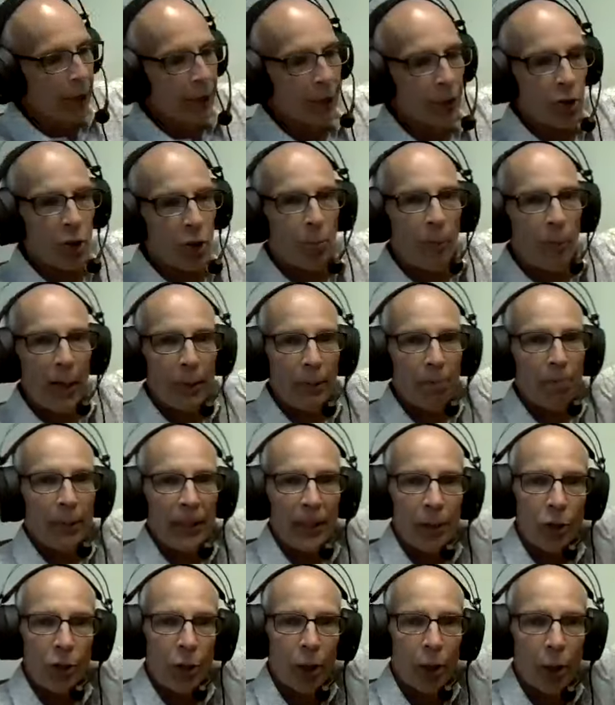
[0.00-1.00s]
here's my
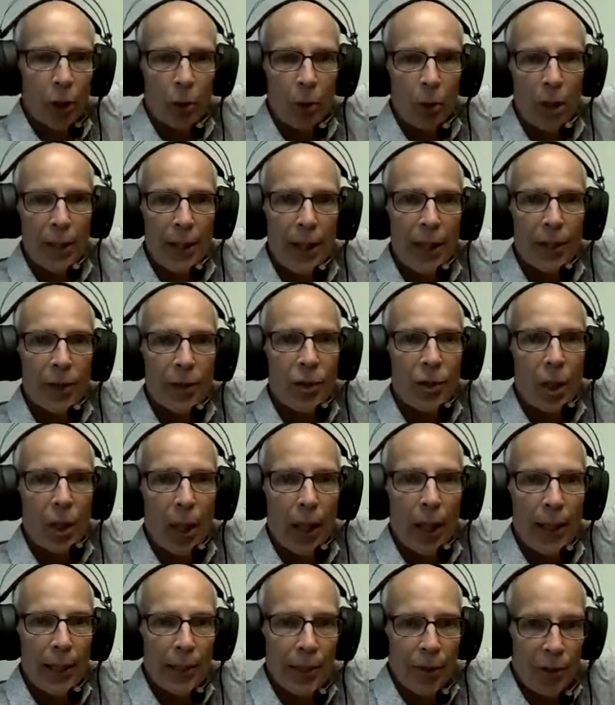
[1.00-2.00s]
big toe on this
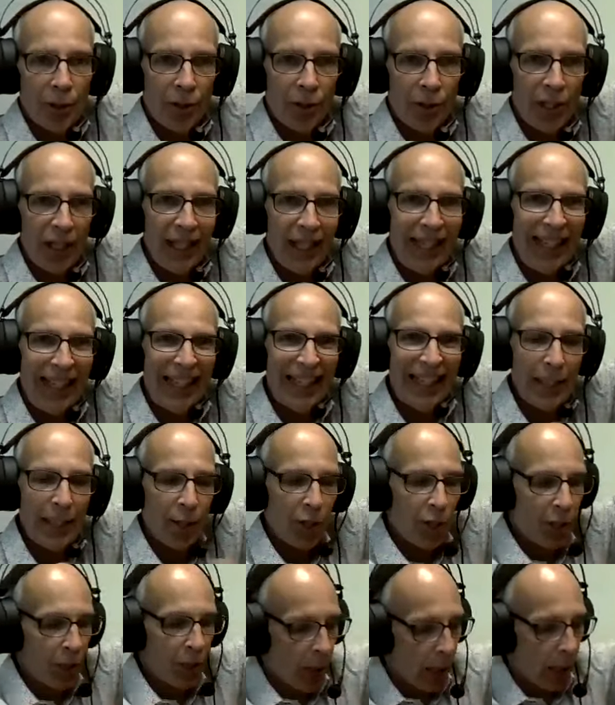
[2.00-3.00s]
side. This is the
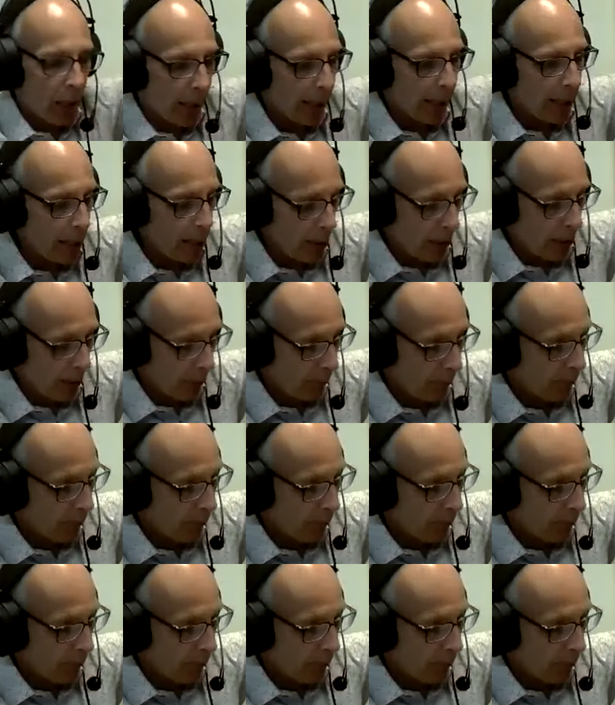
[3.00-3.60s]
inside.